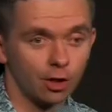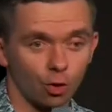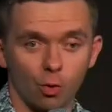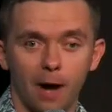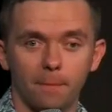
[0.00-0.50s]

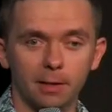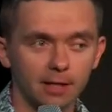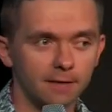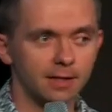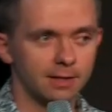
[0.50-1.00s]
grew up
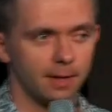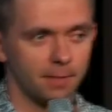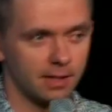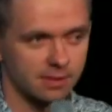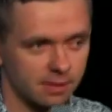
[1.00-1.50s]
believing that
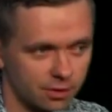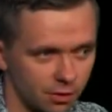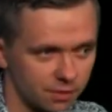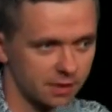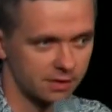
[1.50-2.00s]
because he's
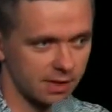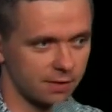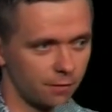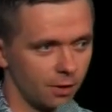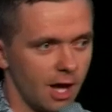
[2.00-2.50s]
so
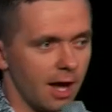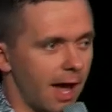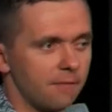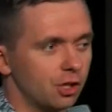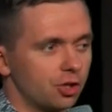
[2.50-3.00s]
successful,
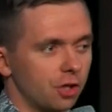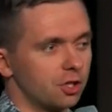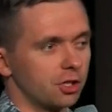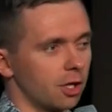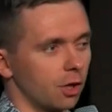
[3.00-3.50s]
every church
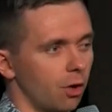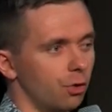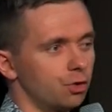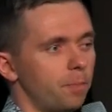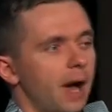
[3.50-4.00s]
he's going to go
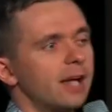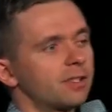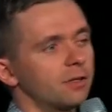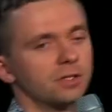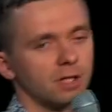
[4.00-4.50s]
to,
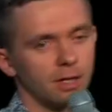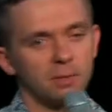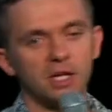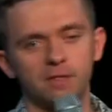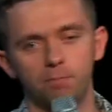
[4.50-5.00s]
pastor is going to
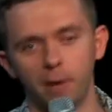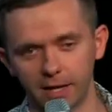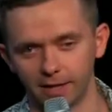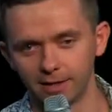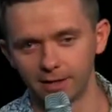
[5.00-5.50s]
be his
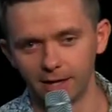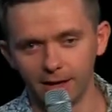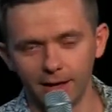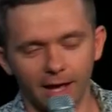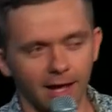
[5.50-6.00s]
buddy.
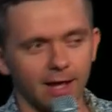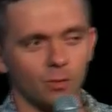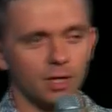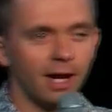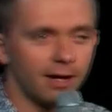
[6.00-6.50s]
And
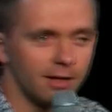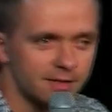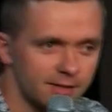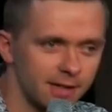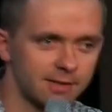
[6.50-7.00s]
when I kind of
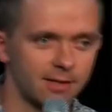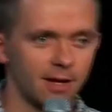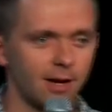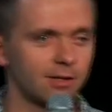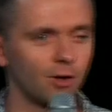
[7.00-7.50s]
sensed
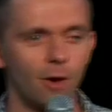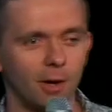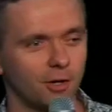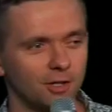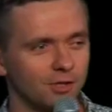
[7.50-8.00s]
that, I was like, oh
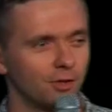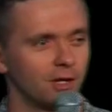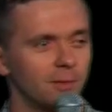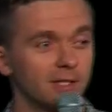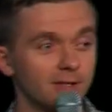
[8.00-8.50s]
my goodness, you're
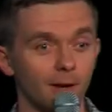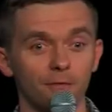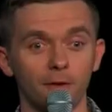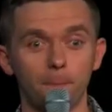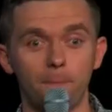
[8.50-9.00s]
going to be set up
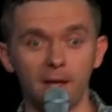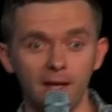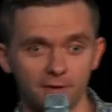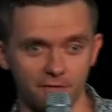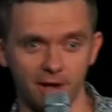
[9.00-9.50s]
for a
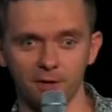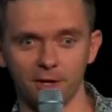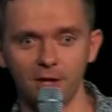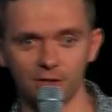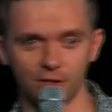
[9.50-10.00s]
big failure
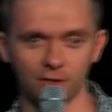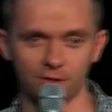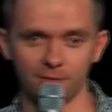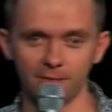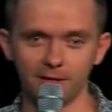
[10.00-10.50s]
in our church.